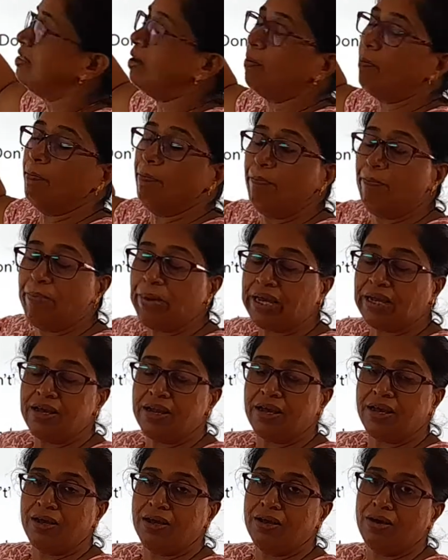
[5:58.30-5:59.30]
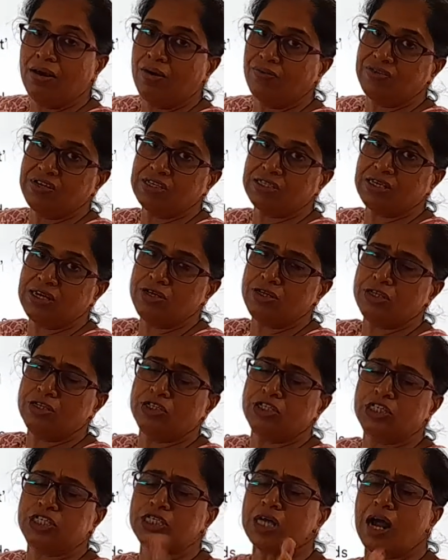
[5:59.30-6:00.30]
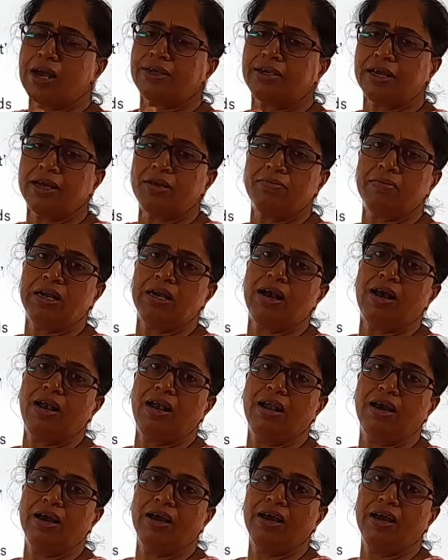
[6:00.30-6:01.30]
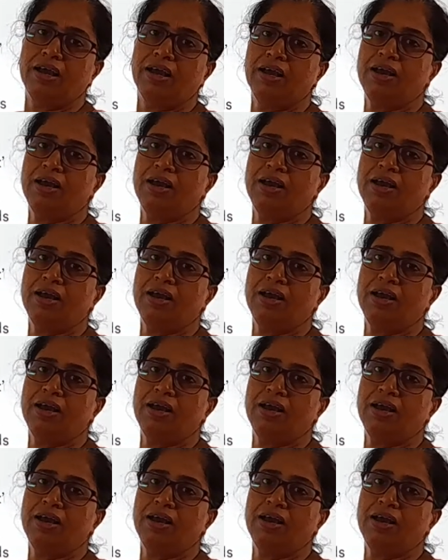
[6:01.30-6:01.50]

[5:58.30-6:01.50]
the beginning of the sentence, starting mein dalna hai,